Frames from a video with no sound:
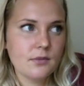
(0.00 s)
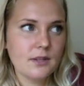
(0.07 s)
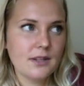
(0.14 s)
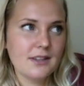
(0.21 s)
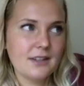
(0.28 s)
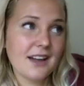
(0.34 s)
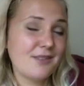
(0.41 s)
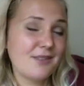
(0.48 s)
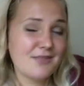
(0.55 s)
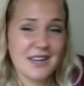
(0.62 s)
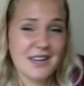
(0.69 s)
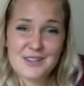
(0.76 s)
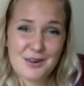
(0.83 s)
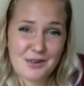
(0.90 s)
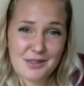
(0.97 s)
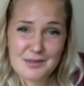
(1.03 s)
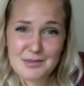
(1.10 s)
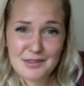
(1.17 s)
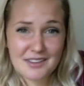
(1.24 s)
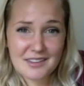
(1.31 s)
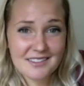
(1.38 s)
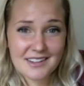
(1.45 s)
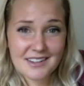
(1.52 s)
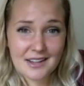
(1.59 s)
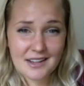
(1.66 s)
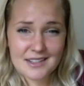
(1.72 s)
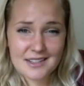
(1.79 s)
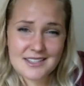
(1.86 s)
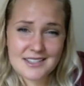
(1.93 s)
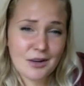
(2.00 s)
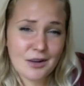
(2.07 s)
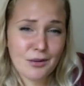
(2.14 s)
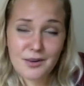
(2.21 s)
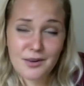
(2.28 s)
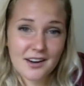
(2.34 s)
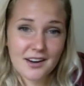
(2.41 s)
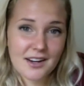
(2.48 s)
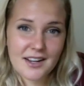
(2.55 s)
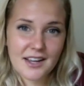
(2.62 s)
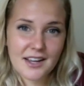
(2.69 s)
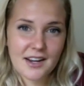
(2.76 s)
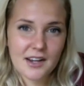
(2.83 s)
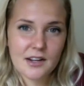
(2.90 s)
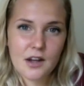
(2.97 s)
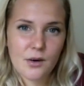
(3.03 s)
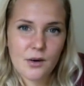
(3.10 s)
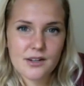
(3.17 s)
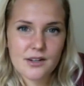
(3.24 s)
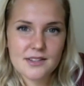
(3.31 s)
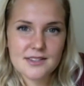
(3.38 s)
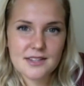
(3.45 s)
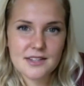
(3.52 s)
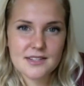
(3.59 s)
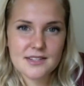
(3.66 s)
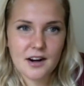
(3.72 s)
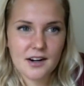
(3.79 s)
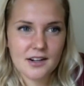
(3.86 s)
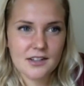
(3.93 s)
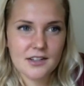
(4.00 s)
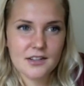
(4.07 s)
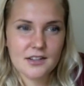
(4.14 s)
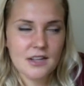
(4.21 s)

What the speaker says: Yeah, I totally believe in it, and I see it work, and I know it's hard.